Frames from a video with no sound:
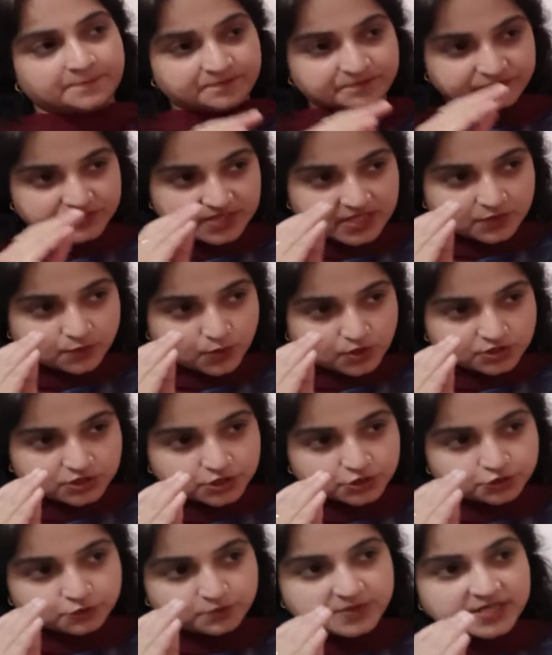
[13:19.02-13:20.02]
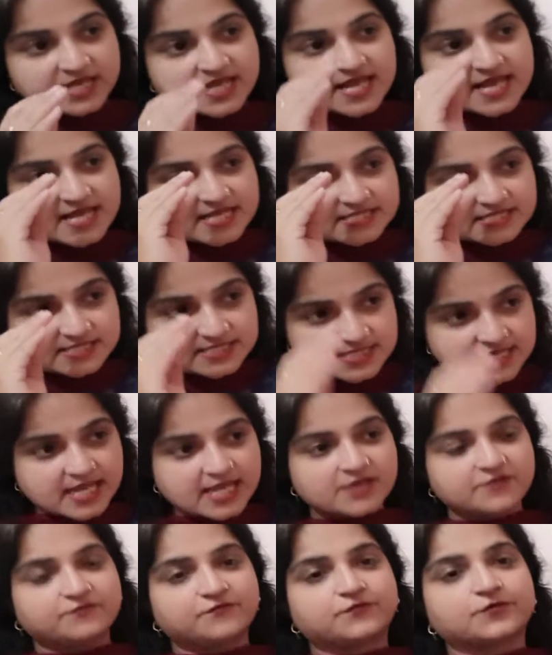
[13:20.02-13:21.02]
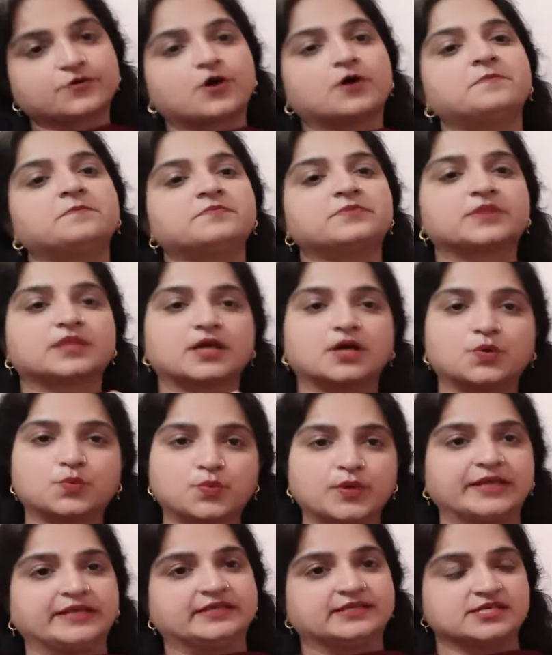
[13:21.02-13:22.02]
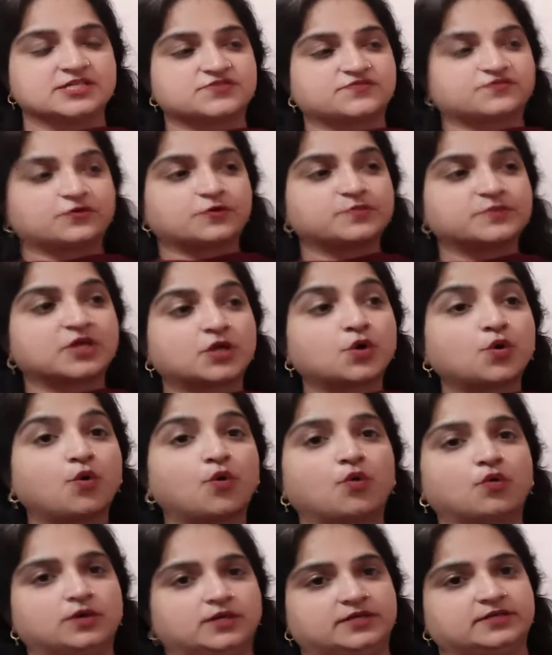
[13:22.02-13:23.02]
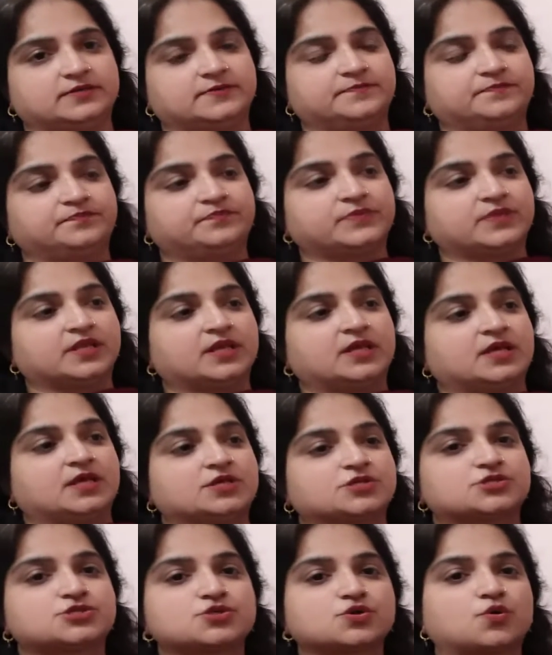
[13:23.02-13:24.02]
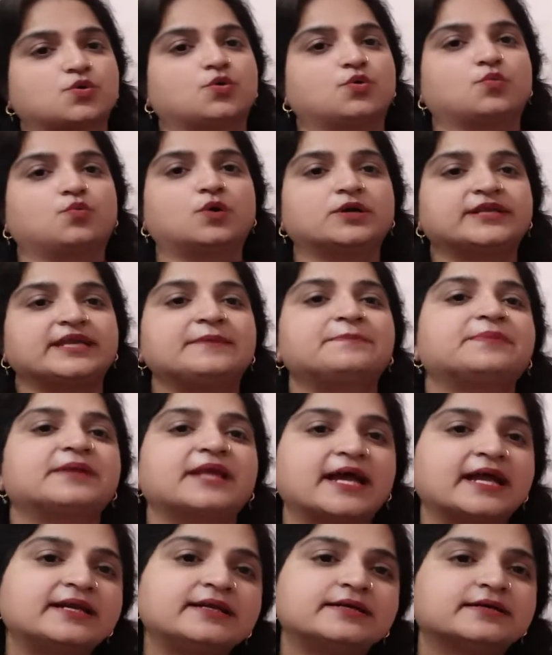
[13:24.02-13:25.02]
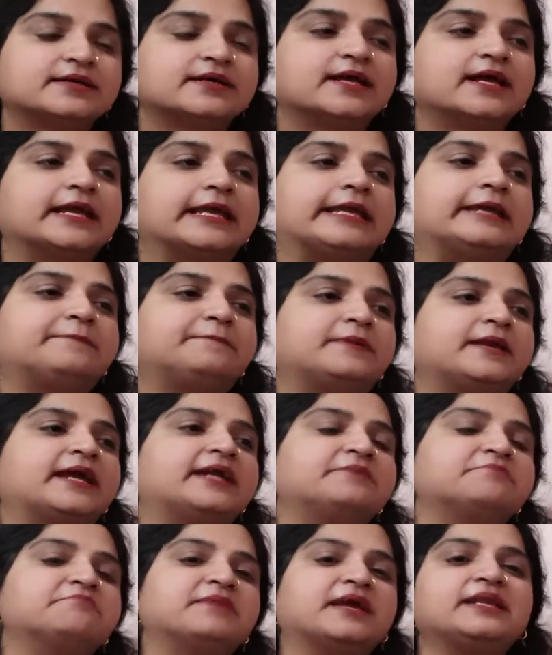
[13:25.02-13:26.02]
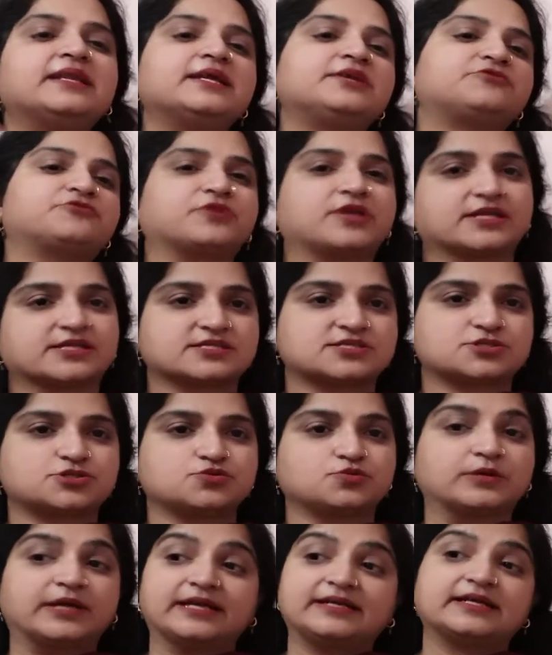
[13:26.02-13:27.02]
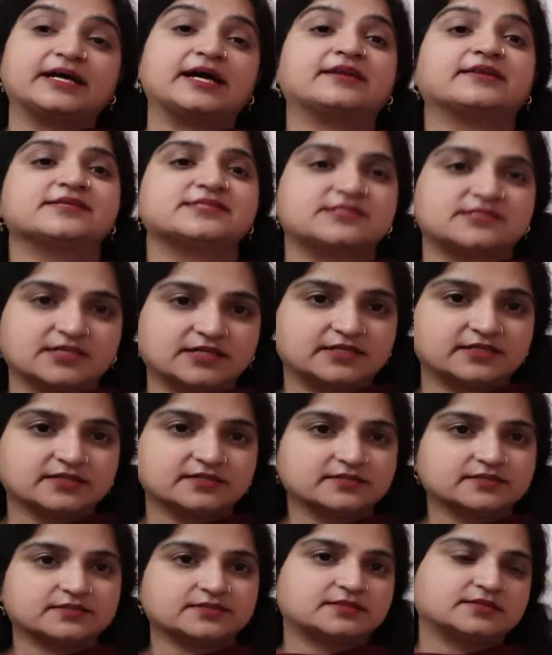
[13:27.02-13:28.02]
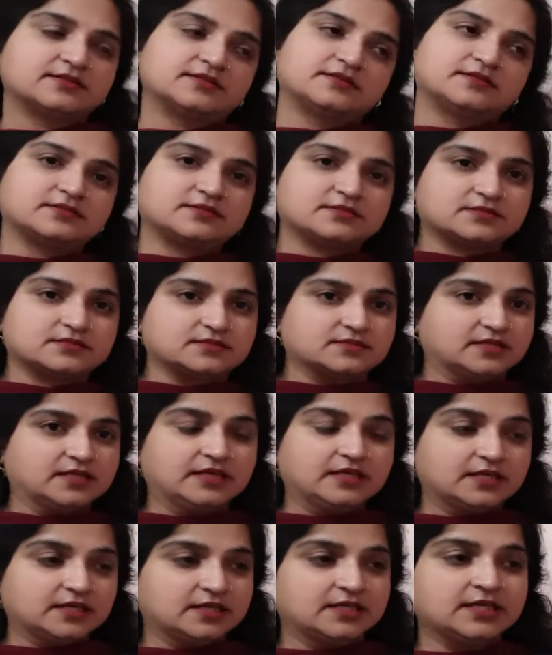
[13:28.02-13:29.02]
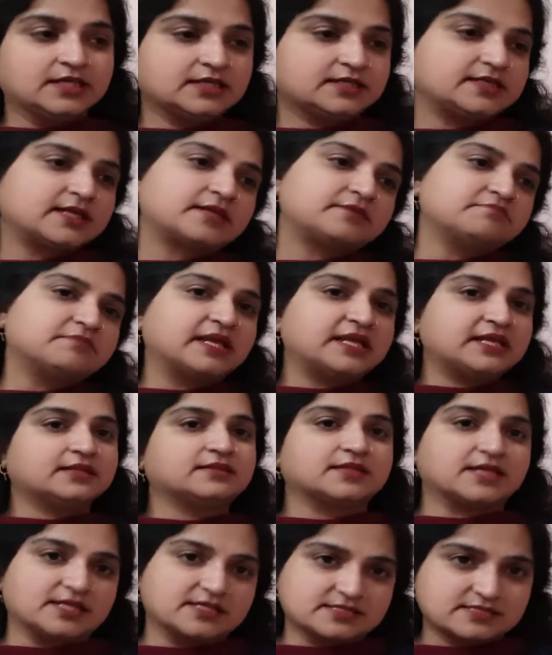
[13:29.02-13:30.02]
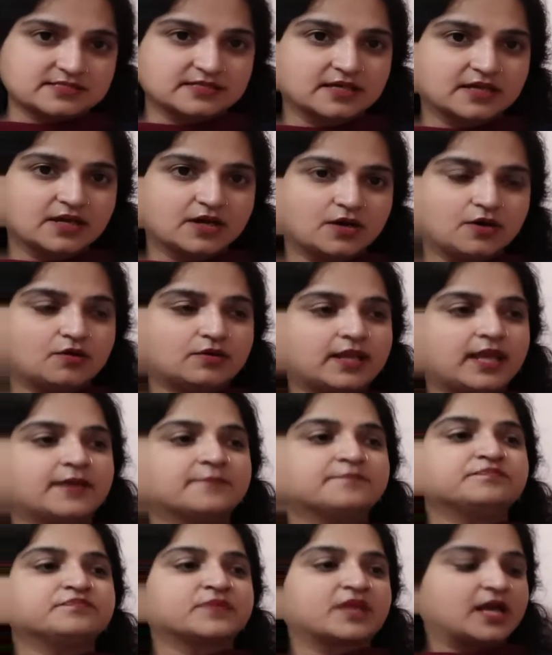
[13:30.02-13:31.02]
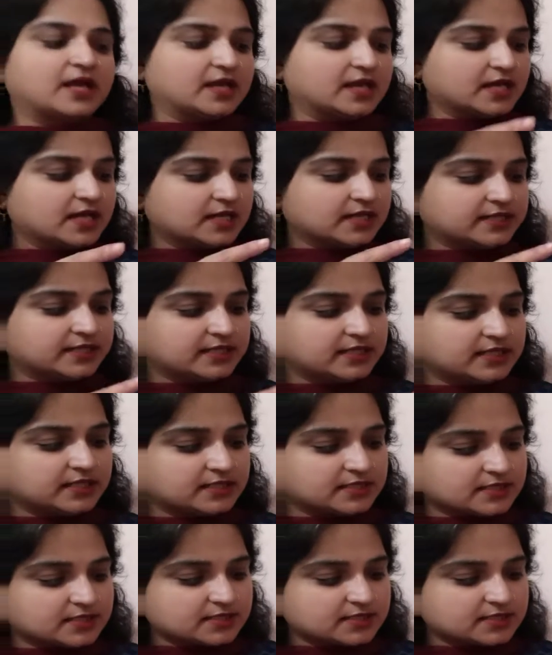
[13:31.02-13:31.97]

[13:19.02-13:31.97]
he wanted to be safe from winters, from the cold. So what he planned? He planned many tricks to get arrested. He done many things. Okay, he